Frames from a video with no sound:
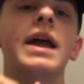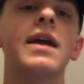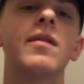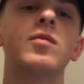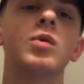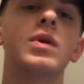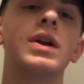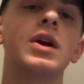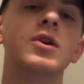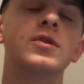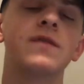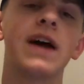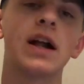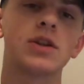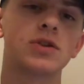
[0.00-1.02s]
everyone knows
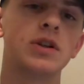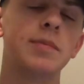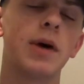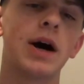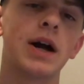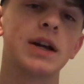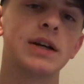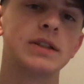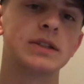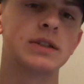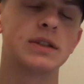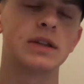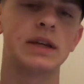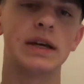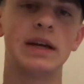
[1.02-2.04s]
Valtteri Bottas,
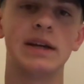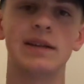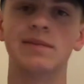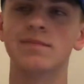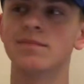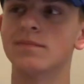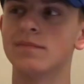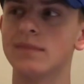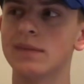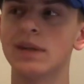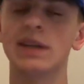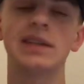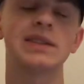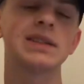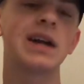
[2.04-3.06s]

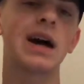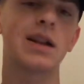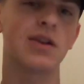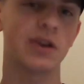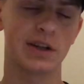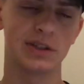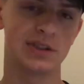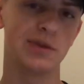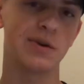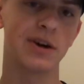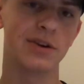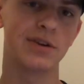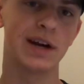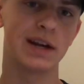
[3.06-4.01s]
he's not looking too good right